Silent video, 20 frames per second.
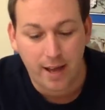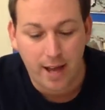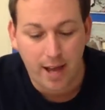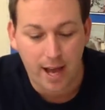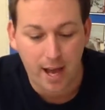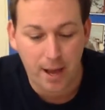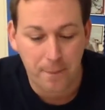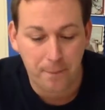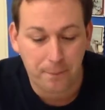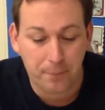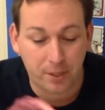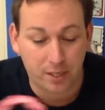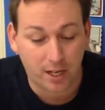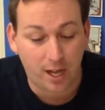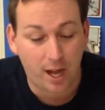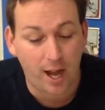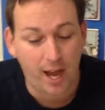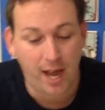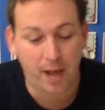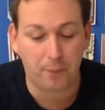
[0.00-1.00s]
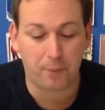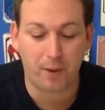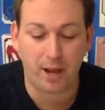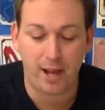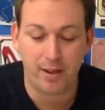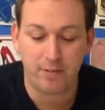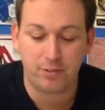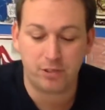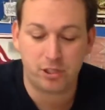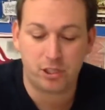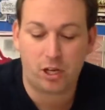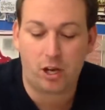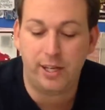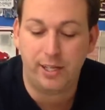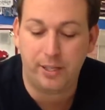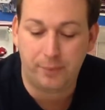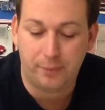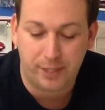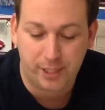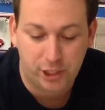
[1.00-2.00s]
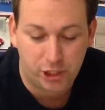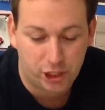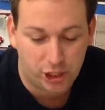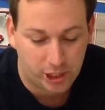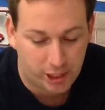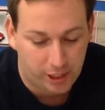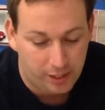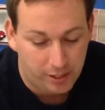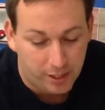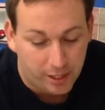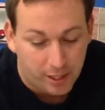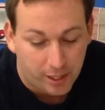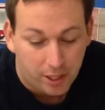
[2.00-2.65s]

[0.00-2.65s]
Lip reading: But cut out whatever die you wish to.